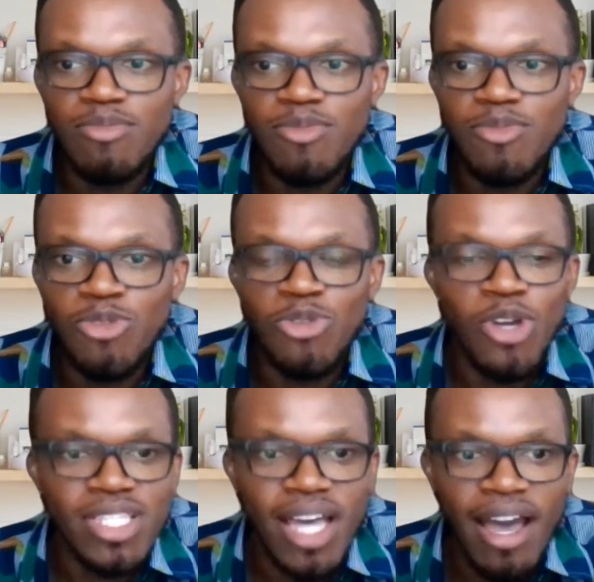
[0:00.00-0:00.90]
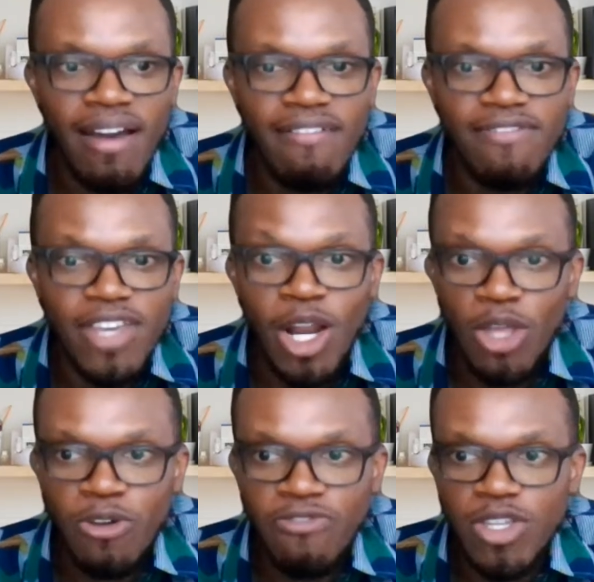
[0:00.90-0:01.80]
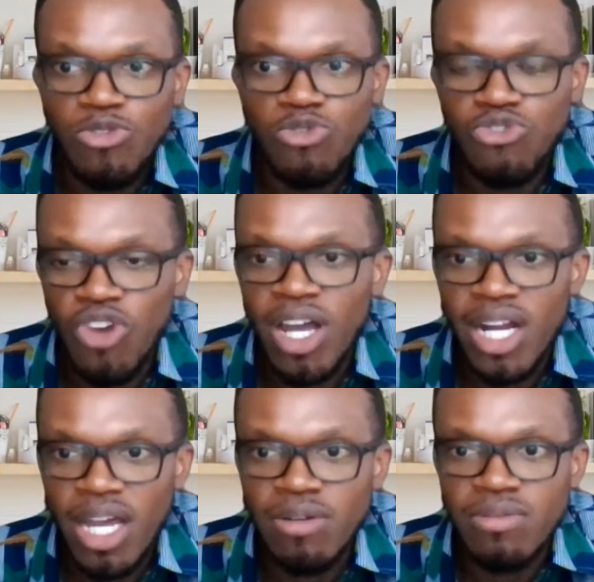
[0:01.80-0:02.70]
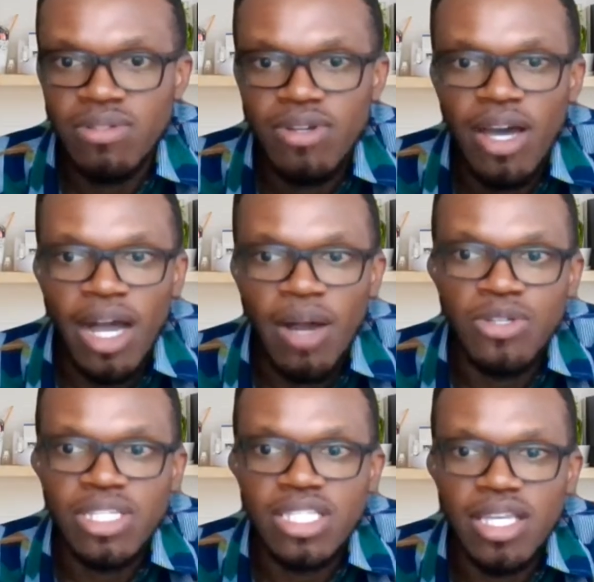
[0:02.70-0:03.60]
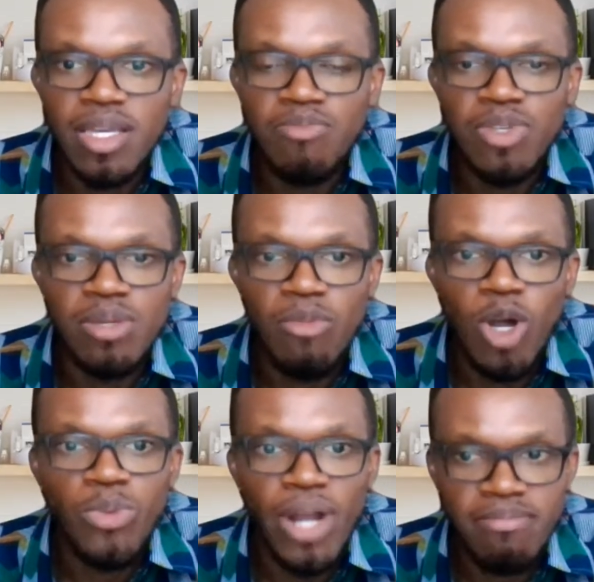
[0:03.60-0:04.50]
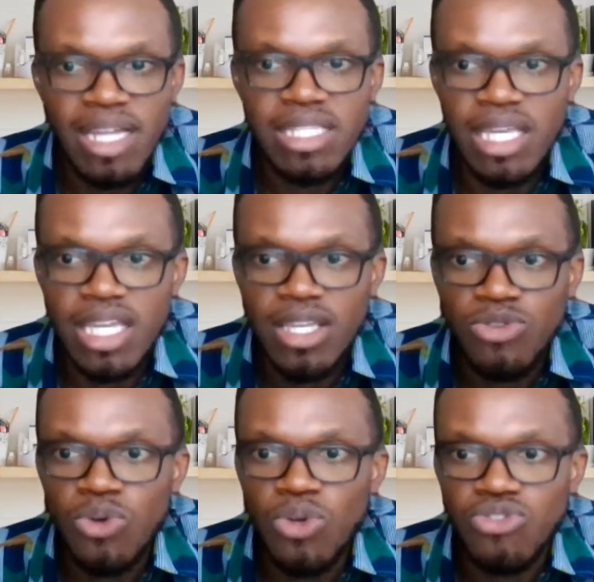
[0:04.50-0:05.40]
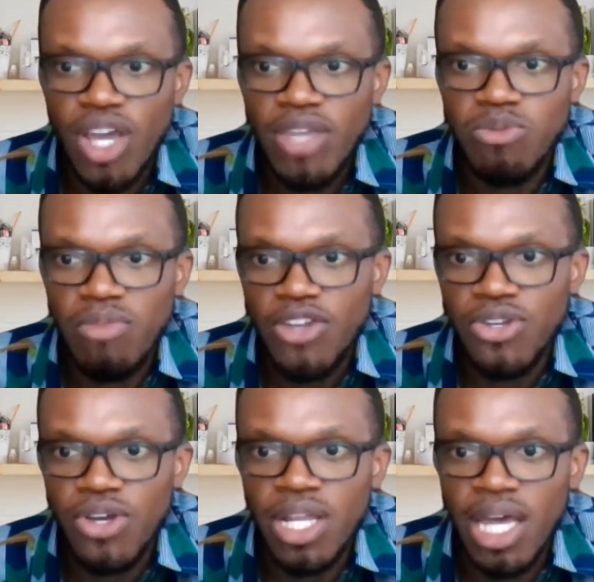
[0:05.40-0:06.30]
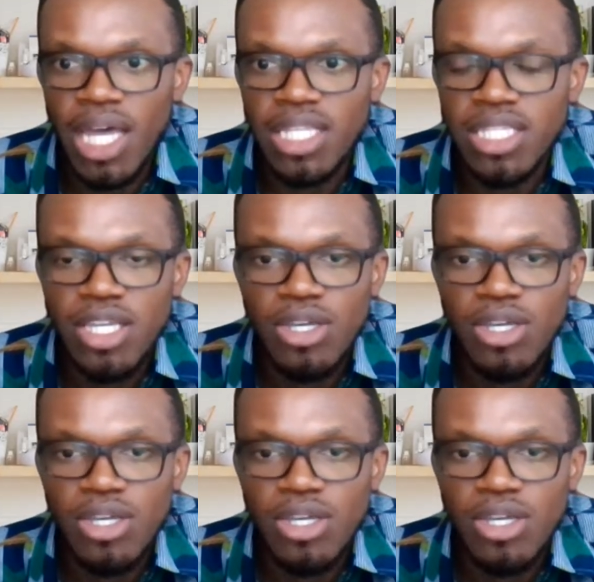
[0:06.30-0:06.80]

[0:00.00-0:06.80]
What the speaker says: you don't have a lot of it to throw around, I would just say be more pragmatic. So try to make sure that